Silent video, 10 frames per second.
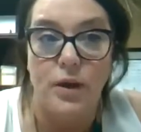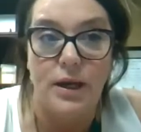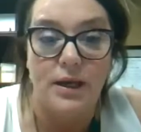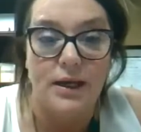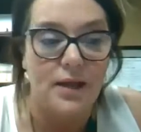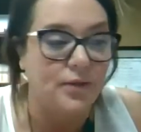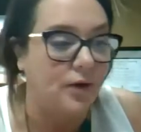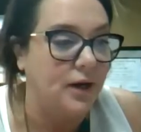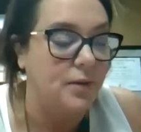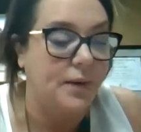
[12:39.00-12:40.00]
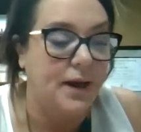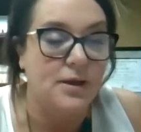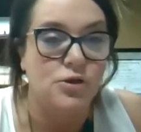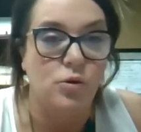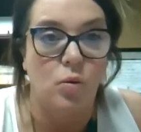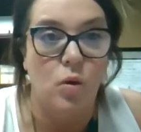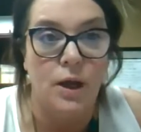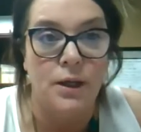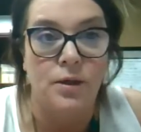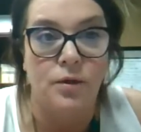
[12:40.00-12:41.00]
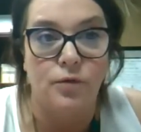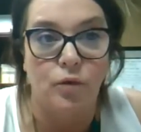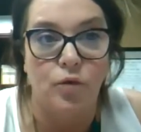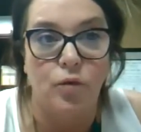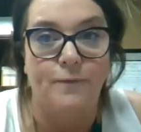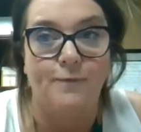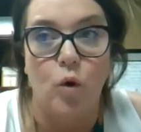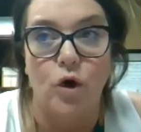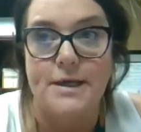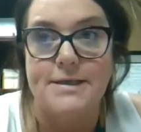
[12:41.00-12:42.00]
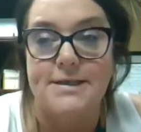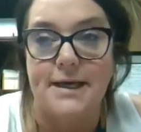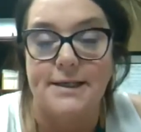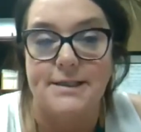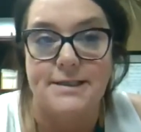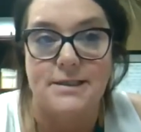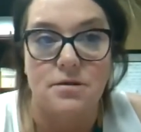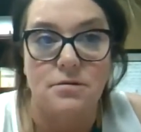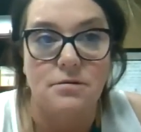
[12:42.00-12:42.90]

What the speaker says: week at 8:30, page 1 through 46.